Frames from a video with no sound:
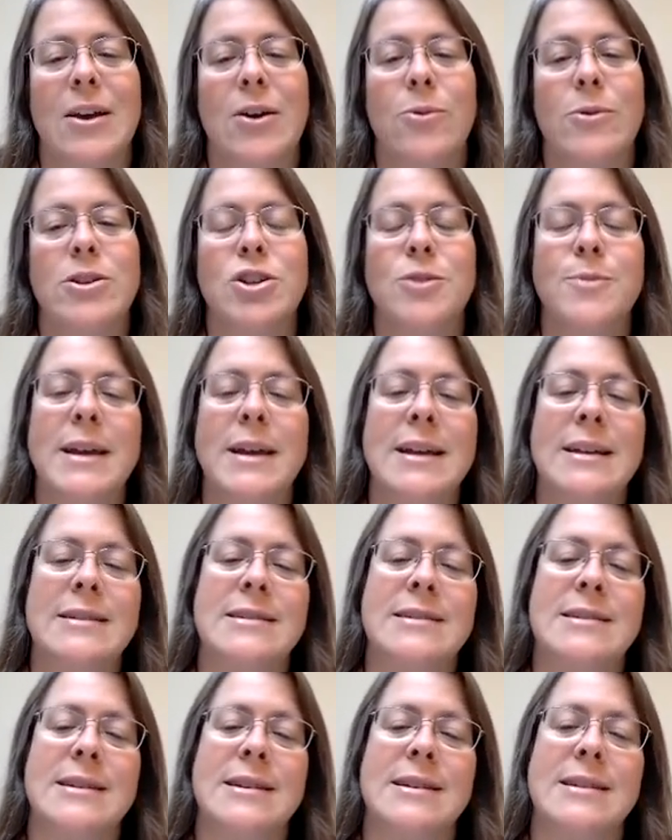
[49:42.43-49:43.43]
which
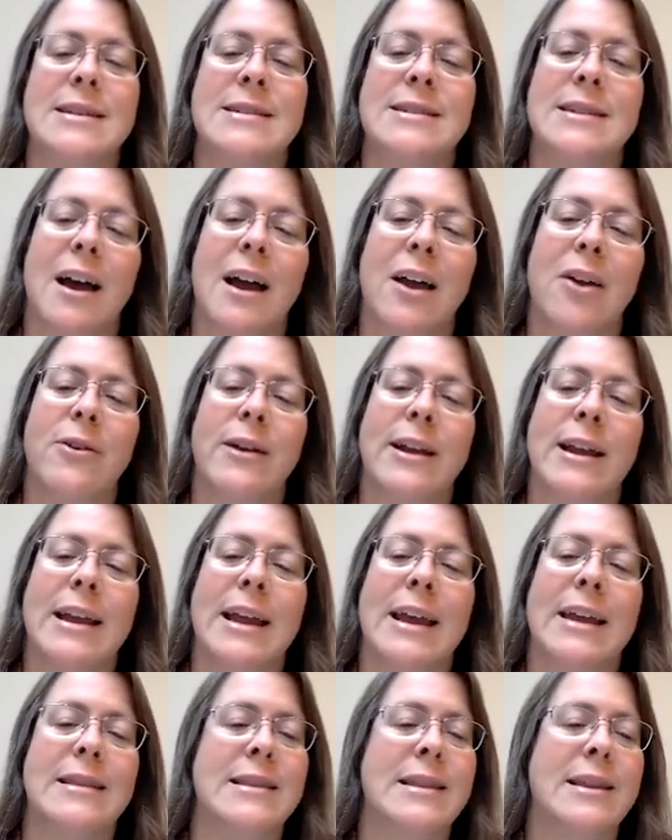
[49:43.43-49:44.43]
means
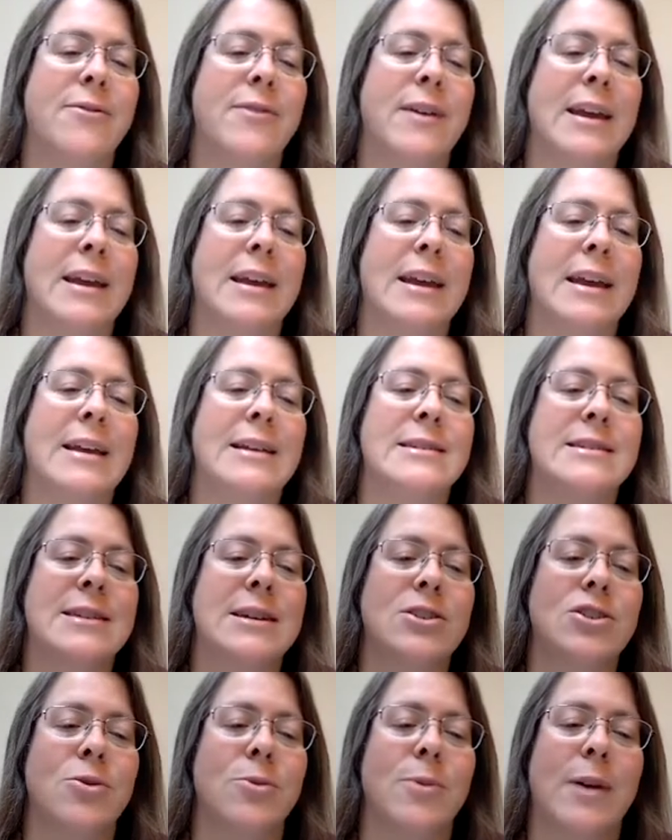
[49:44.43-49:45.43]
desiring and living in
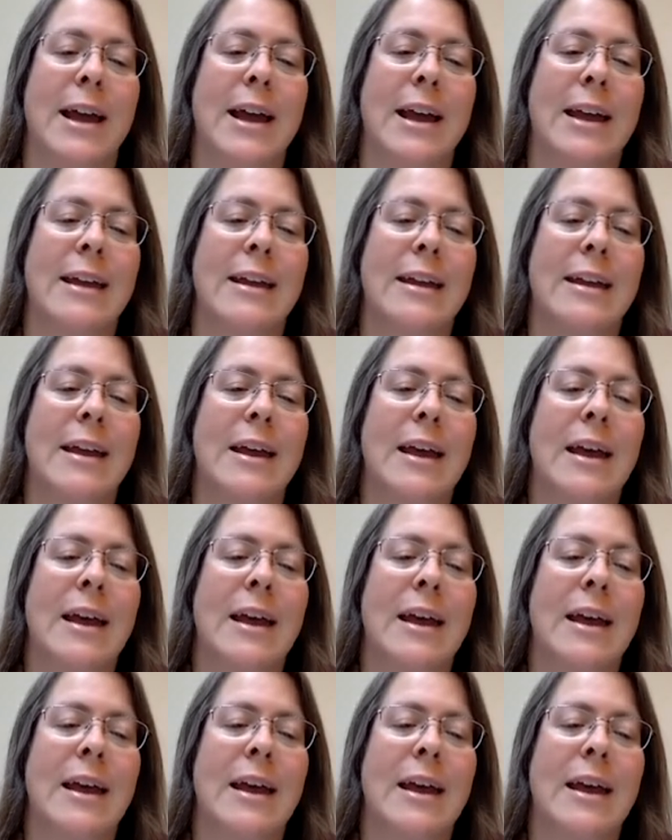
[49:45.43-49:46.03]
such a way